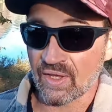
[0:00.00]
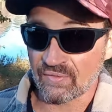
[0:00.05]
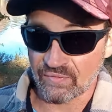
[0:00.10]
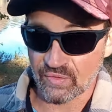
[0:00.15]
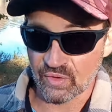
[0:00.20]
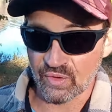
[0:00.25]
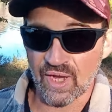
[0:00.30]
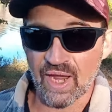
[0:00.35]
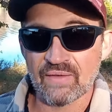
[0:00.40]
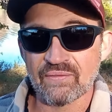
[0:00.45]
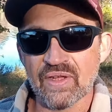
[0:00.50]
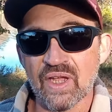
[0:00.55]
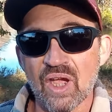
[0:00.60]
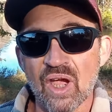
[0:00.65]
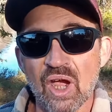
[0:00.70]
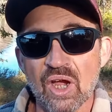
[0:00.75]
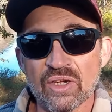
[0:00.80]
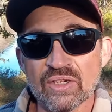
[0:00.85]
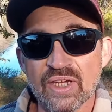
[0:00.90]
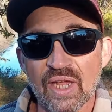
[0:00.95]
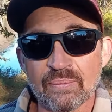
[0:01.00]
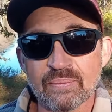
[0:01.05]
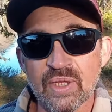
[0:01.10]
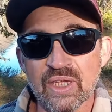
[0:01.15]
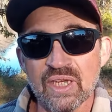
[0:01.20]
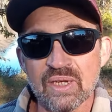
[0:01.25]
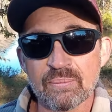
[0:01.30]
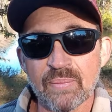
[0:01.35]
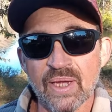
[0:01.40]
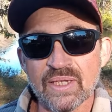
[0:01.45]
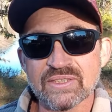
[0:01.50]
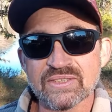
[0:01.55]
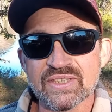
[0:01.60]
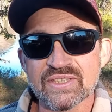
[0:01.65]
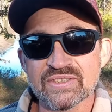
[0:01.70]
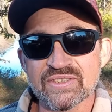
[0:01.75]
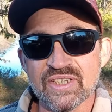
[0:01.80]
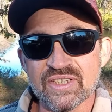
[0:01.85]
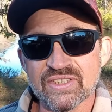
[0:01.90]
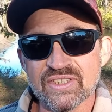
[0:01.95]
If you're having a hard time getting bites
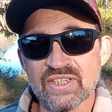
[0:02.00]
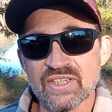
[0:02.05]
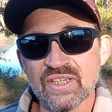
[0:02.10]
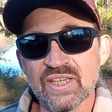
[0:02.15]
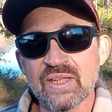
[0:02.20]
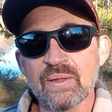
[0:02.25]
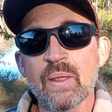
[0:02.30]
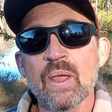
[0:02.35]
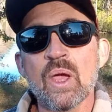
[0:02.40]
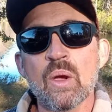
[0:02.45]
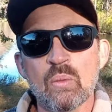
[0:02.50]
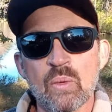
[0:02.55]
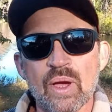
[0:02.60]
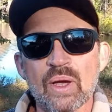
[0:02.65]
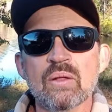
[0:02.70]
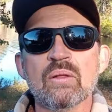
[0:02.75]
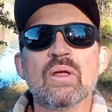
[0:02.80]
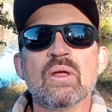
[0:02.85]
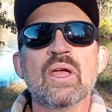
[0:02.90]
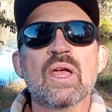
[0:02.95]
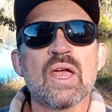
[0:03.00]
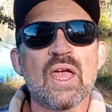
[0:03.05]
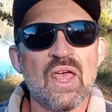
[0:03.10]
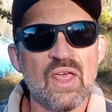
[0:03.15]
consistently, well,